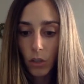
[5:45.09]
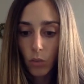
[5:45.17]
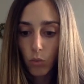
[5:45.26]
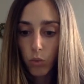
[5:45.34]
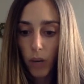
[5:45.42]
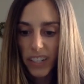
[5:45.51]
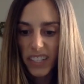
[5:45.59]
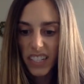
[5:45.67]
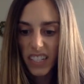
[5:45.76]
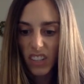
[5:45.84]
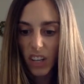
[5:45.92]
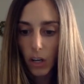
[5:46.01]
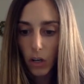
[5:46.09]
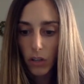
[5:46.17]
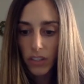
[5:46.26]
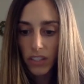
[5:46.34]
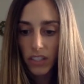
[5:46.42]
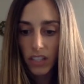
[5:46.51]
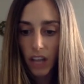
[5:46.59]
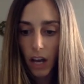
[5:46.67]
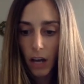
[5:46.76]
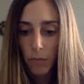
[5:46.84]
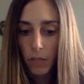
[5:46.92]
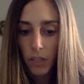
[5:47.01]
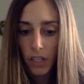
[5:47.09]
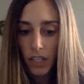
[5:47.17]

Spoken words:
Runty little scum,